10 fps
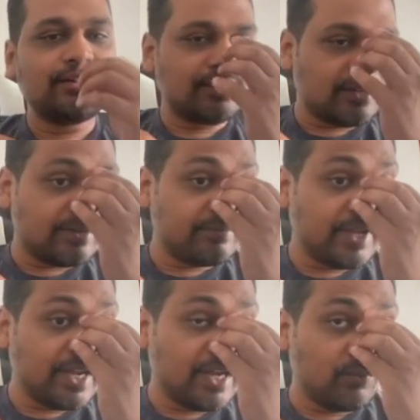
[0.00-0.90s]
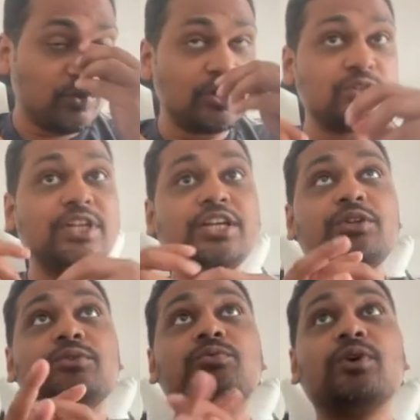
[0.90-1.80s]
um, and we also need
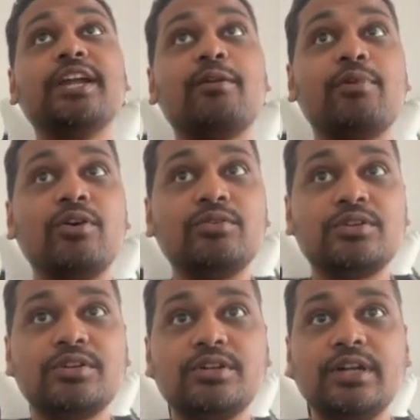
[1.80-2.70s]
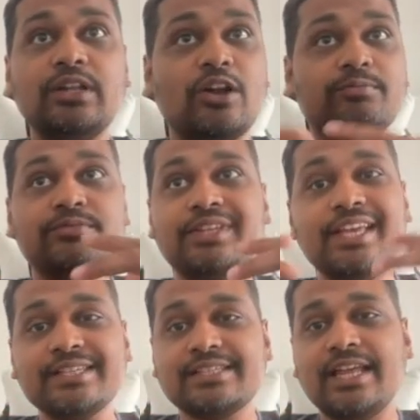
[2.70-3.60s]
to worry about a lot of
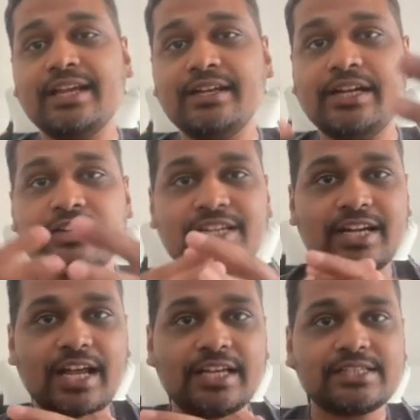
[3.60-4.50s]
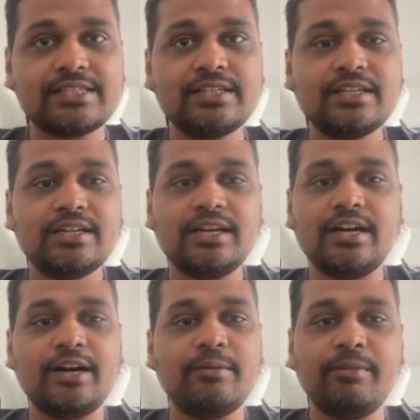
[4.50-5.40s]
things like DDoS attacks
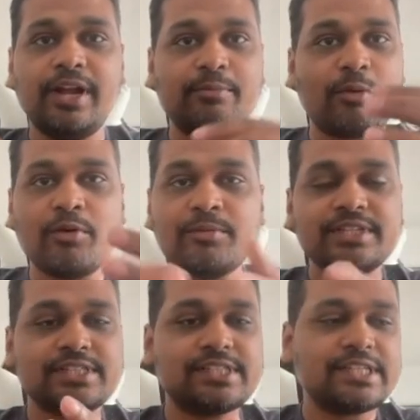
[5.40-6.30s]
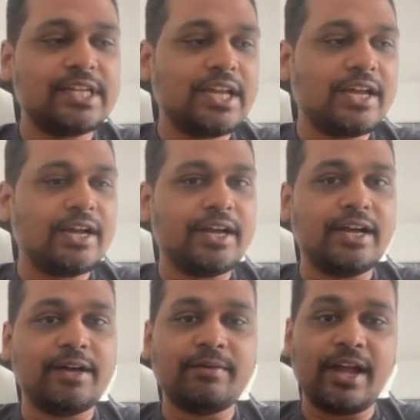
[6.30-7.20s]
um, and performance
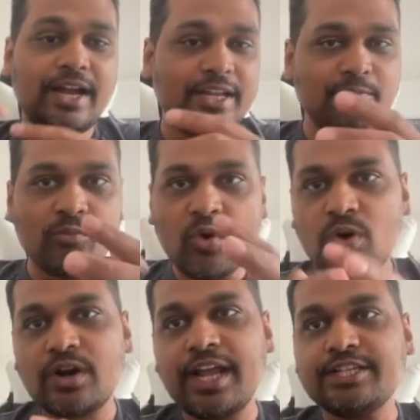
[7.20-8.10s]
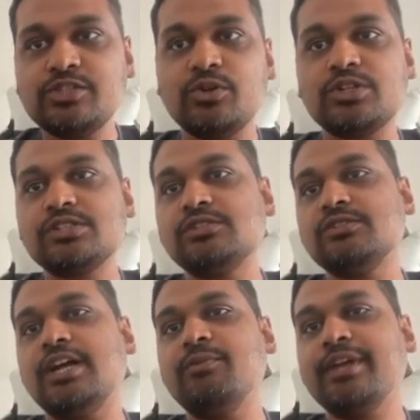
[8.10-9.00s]
uh, adding more edge nodes so
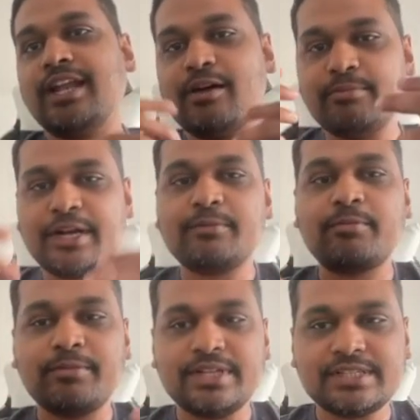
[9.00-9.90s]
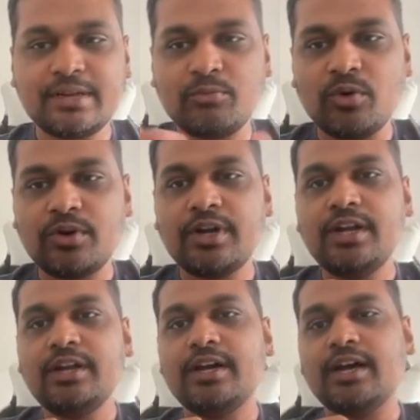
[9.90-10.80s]
that we can have better performance and more
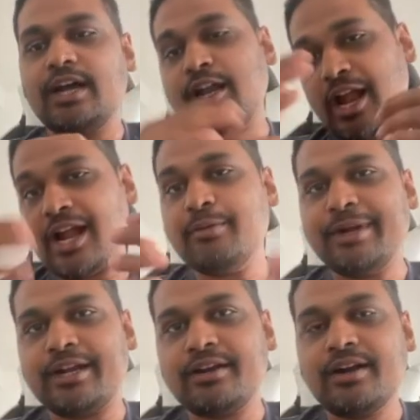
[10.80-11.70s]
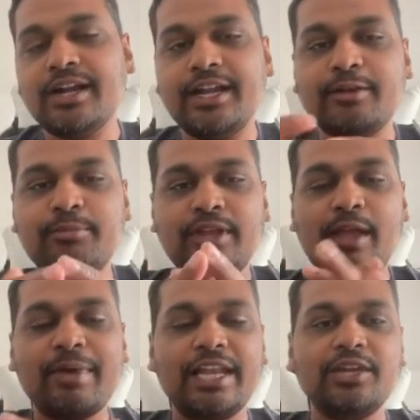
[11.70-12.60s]
uh, and, and, better
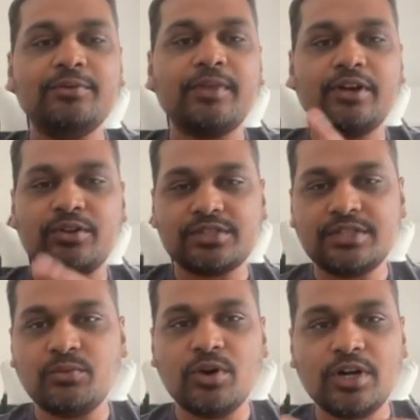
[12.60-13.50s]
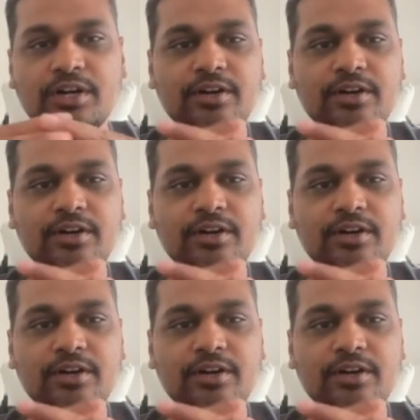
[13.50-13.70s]
TTFB value across the world.